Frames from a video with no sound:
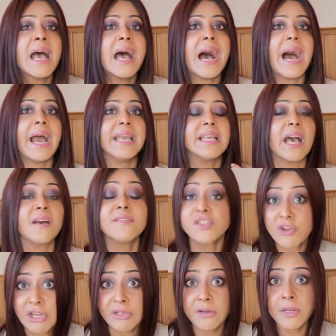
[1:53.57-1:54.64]
I have
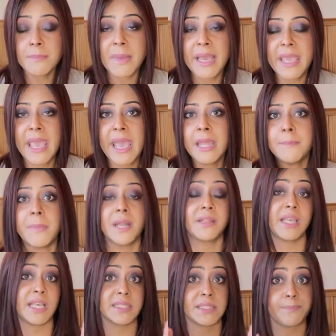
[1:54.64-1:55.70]
straightened my hair, but
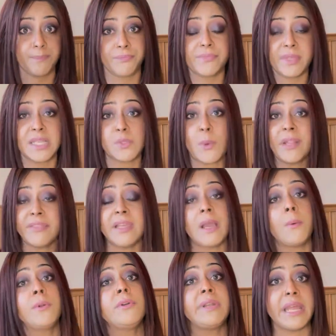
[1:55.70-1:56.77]
there's one thing I
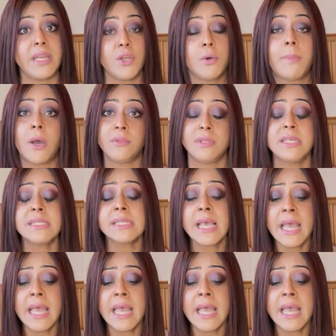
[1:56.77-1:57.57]
want to tell you about this,